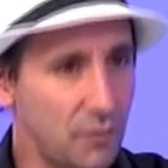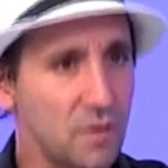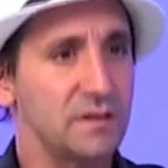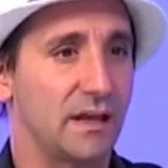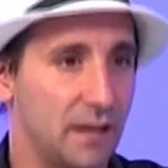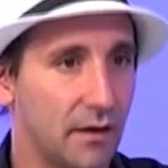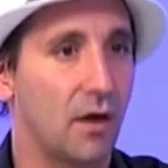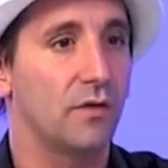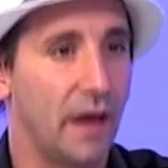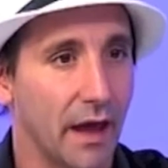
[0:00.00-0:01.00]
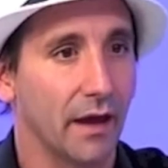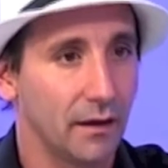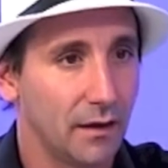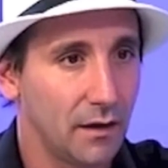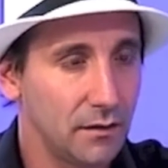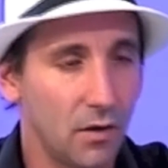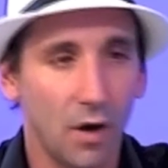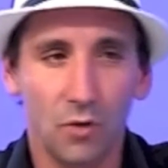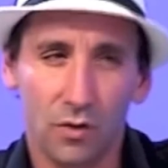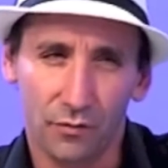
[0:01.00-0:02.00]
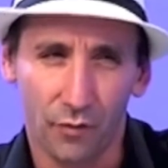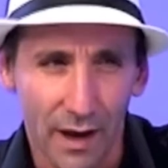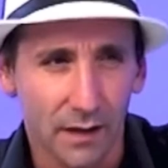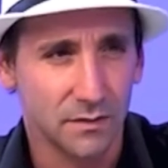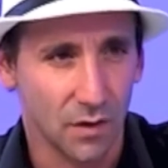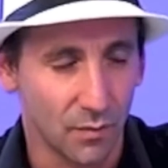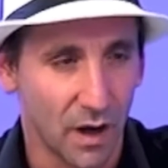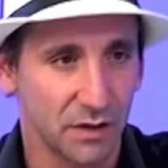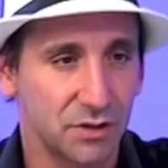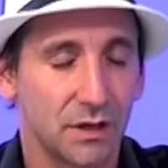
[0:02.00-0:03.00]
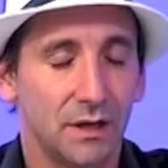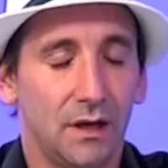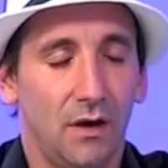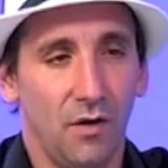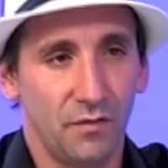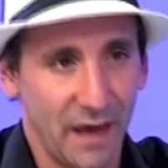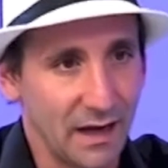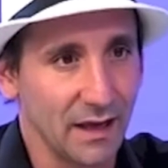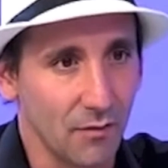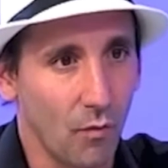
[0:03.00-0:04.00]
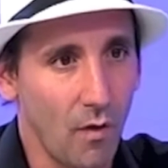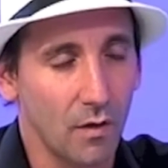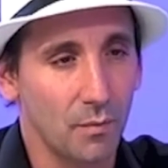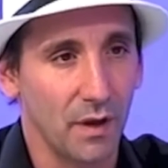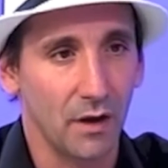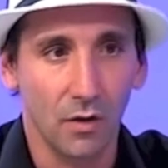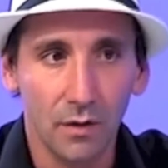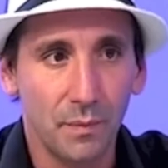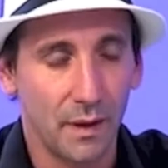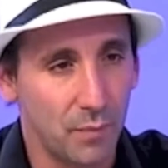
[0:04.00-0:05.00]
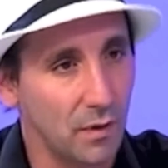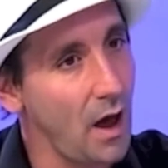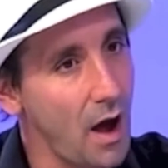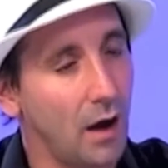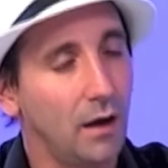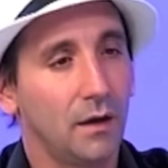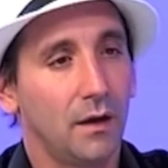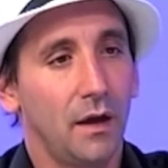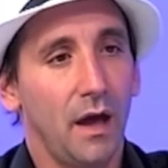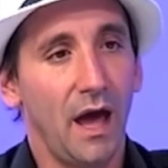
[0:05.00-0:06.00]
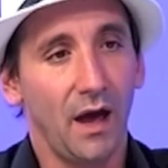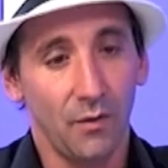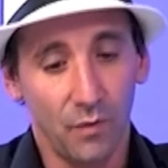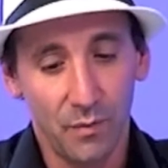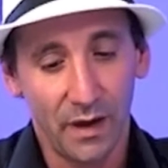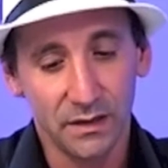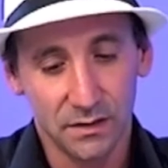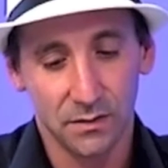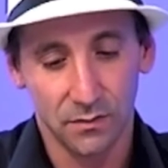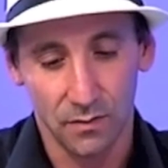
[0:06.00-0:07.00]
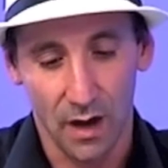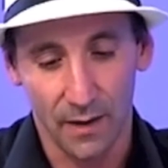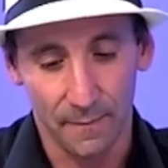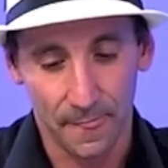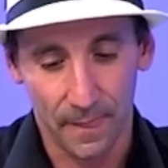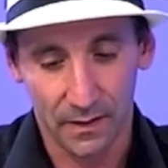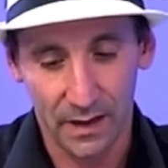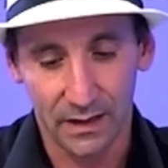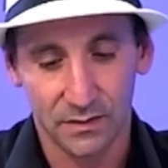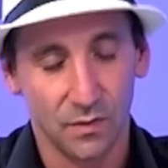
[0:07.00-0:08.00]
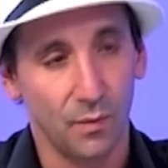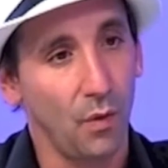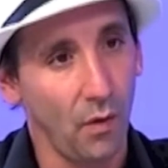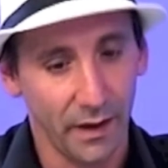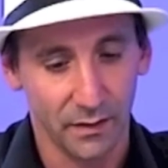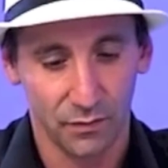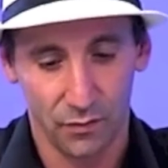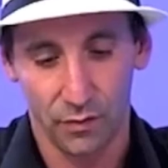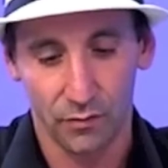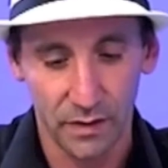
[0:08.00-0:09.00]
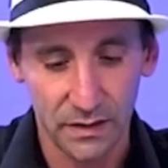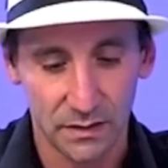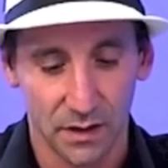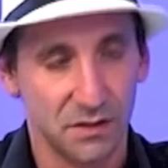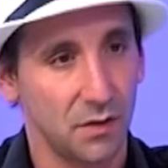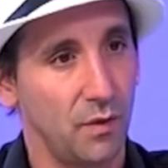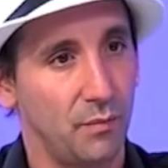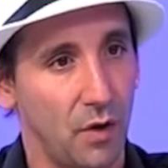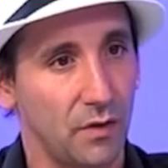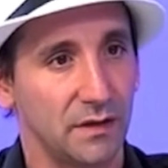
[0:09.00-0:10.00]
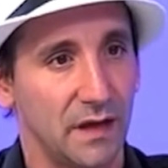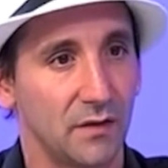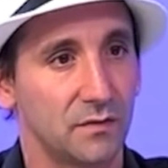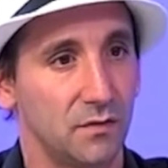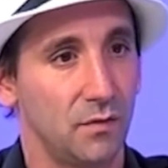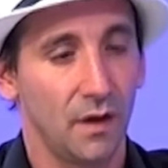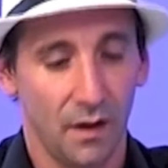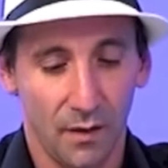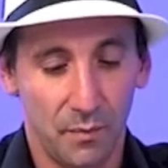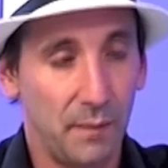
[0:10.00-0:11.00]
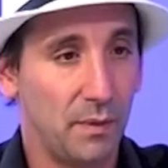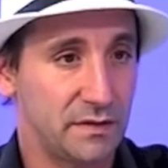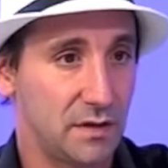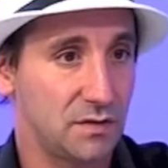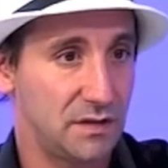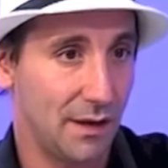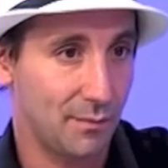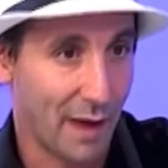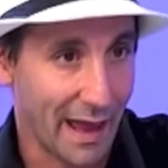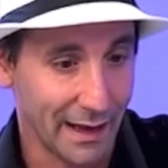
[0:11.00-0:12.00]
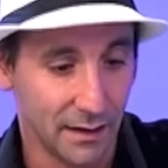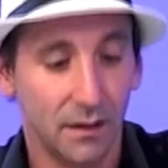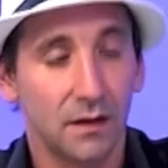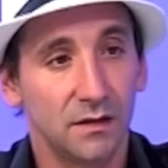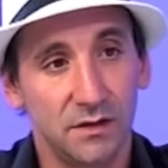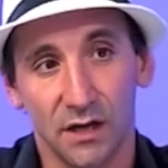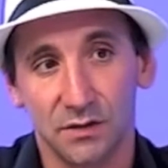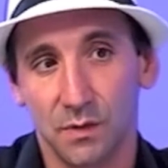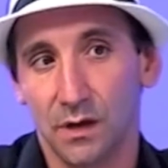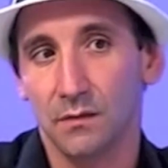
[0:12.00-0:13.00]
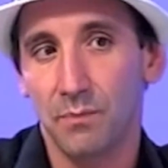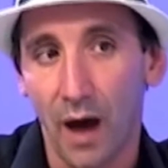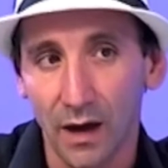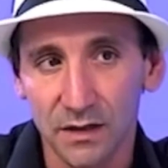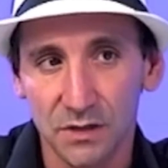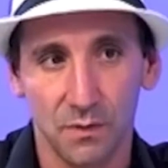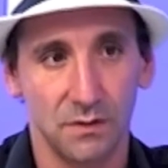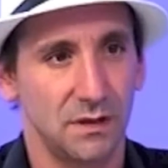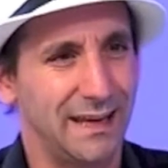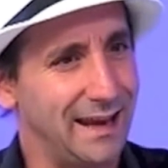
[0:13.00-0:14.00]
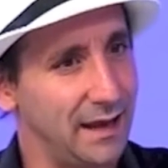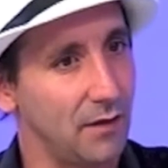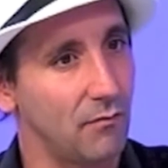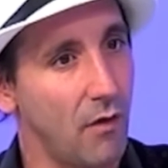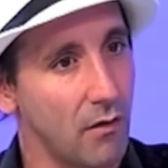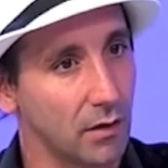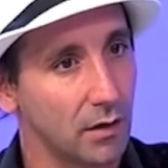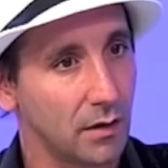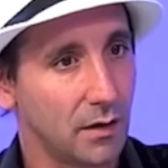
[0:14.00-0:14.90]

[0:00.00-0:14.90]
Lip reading: always had that go-get. You know, I'm not afraid so much of getting it wrong, but a lot of people are. And we managed to get it to a point through the research that we broke it down to people associate pain, judgment, and punishment to getting it wrong.